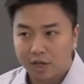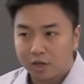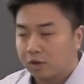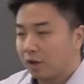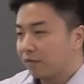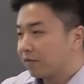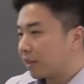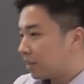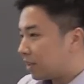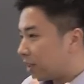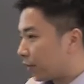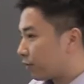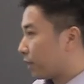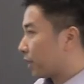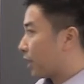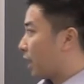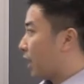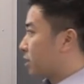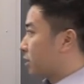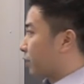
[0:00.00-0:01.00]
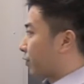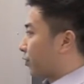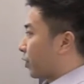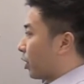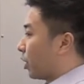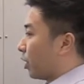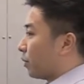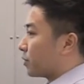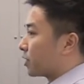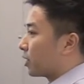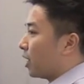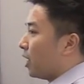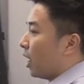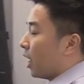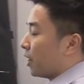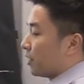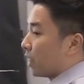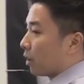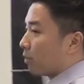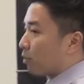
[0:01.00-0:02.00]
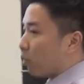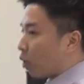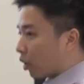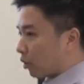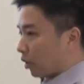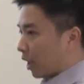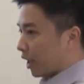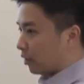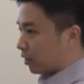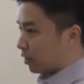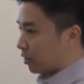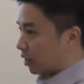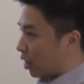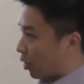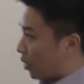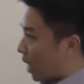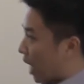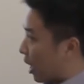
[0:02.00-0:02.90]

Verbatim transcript: you have different kinds of firms uh, that are more likely to go